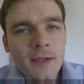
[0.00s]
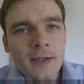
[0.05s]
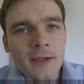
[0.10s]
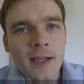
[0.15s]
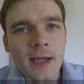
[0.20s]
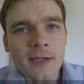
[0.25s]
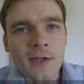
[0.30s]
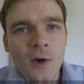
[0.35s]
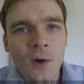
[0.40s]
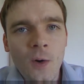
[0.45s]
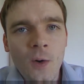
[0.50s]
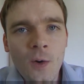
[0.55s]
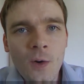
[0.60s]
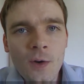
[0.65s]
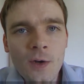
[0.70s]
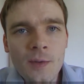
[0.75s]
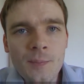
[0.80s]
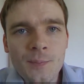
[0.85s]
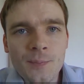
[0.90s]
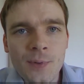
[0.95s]
Like
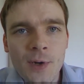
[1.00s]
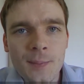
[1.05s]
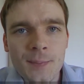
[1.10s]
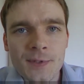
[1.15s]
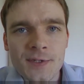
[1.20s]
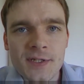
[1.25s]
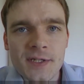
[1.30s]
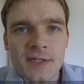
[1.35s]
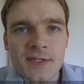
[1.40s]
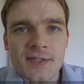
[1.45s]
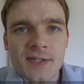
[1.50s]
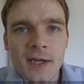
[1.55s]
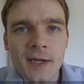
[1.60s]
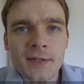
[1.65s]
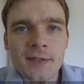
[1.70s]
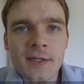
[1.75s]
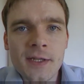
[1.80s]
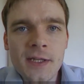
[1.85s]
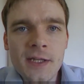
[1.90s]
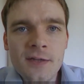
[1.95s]
all properties
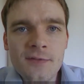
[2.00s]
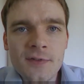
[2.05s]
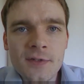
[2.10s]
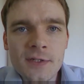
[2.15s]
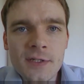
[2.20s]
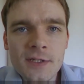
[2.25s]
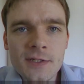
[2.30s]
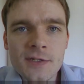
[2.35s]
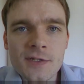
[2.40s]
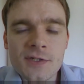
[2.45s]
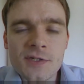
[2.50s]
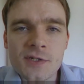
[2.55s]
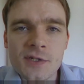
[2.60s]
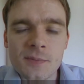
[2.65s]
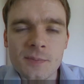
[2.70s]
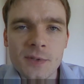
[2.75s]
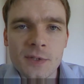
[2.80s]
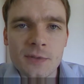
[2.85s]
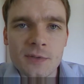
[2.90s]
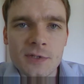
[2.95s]
unevenly
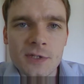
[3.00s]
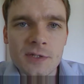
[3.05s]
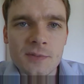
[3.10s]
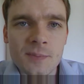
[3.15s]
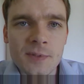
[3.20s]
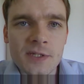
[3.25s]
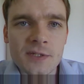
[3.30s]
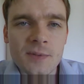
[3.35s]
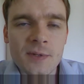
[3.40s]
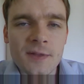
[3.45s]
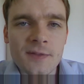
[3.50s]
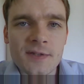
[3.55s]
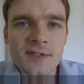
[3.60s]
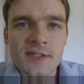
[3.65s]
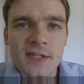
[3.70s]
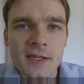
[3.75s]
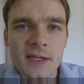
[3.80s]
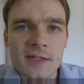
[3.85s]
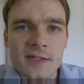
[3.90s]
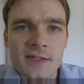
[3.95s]
distributed between the
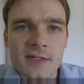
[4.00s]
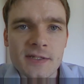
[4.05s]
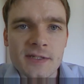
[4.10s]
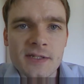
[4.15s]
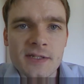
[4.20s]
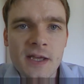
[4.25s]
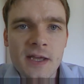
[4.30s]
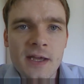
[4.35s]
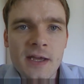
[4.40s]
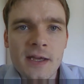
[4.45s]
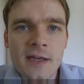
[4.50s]
sexes,